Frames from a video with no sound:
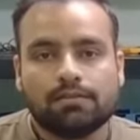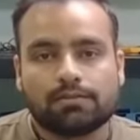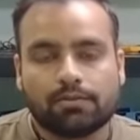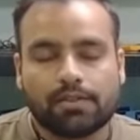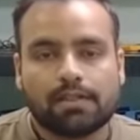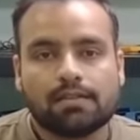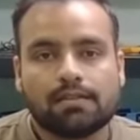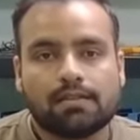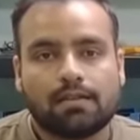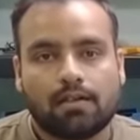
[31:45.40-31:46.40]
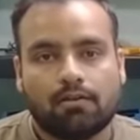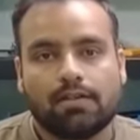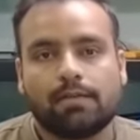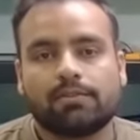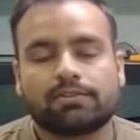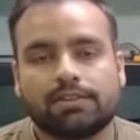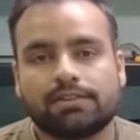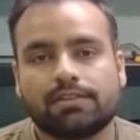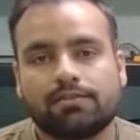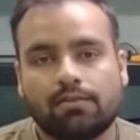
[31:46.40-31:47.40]
So here our
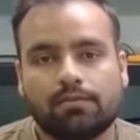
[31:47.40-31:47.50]
demonstration